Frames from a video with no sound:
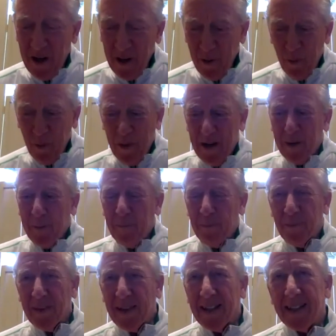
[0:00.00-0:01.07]
Well,
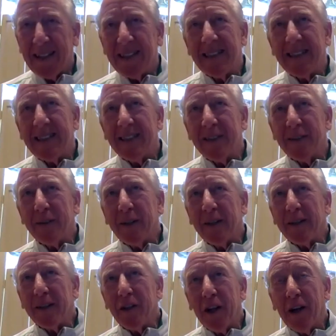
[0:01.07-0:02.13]

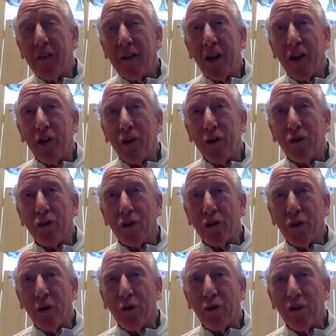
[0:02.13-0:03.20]
you never get used to
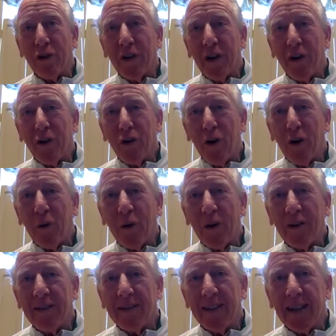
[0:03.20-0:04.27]
losing, and you
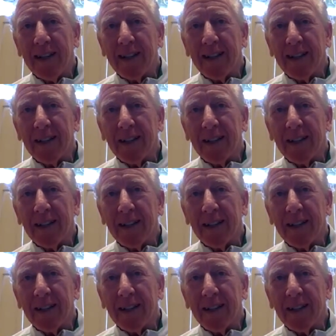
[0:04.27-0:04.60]
always think,